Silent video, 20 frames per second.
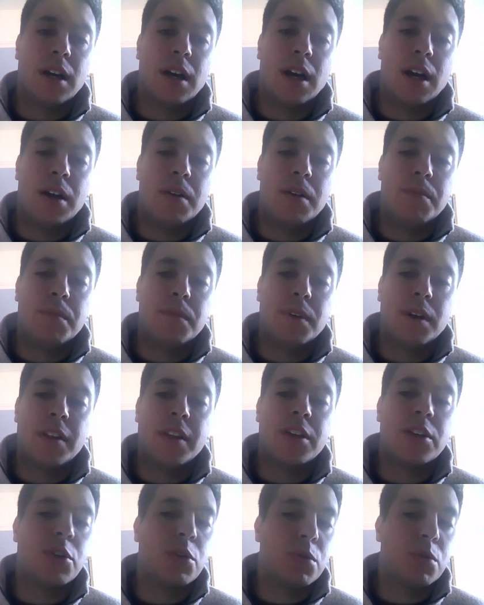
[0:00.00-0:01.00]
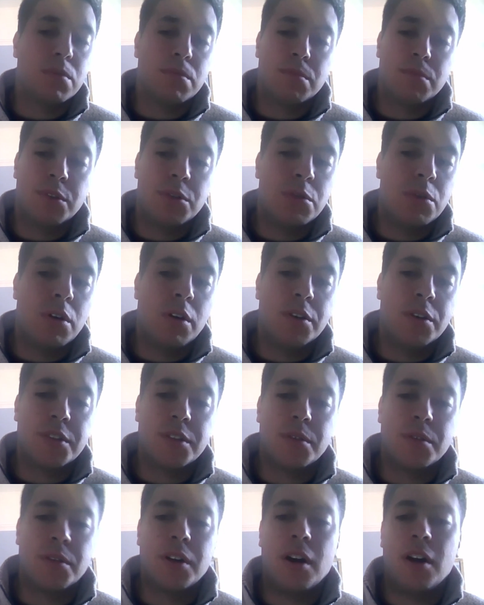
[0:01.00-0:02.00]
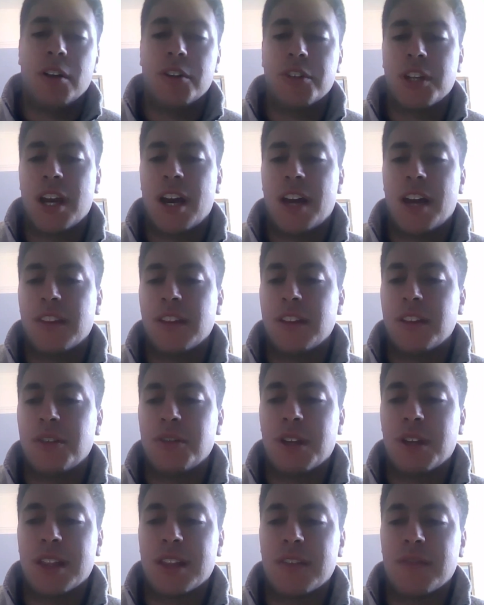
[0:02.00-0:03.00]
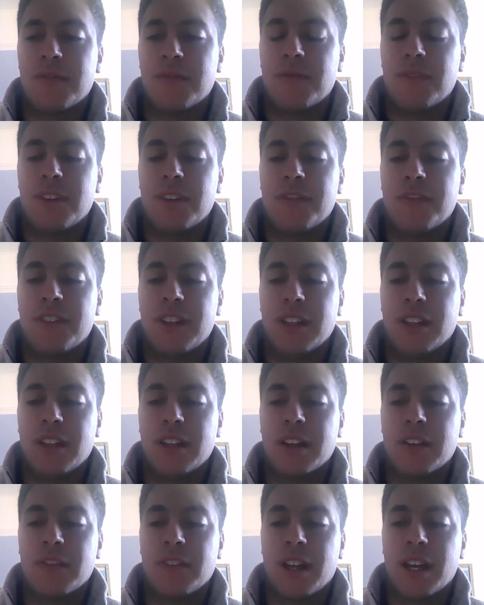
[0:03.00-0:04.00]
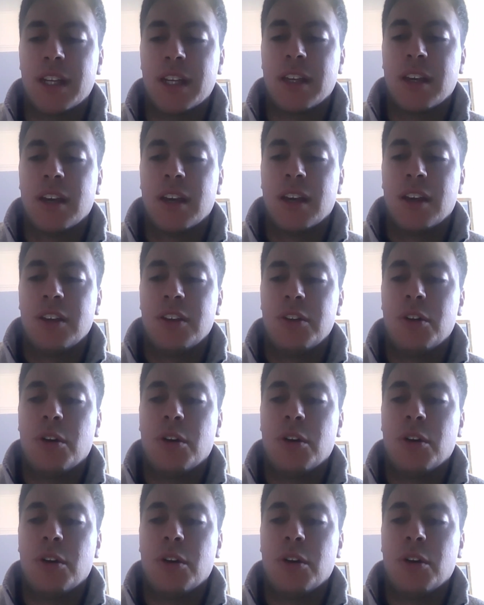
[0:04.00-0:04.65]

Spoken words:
I think you were also a college athlete. You get the feeling of like you